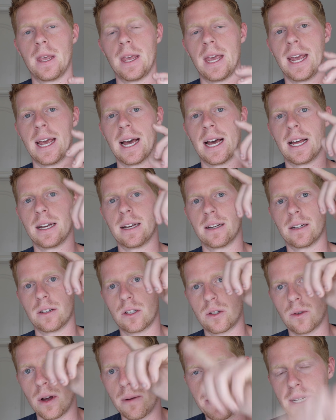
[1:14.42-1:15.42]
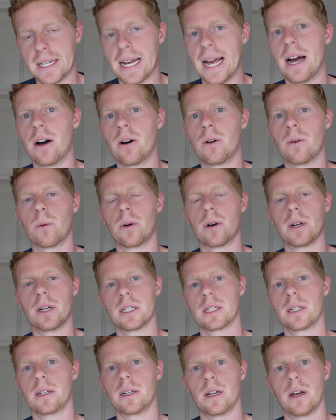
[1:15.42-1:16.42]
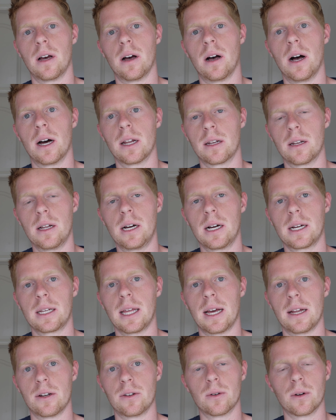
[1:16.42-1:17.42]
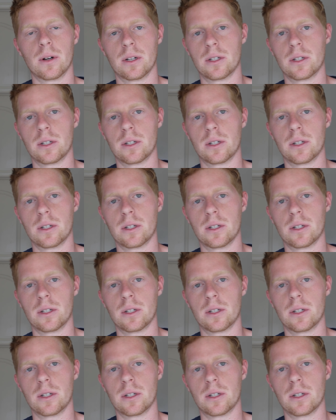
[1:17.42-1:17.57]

and swiping outward is going to unlock that door.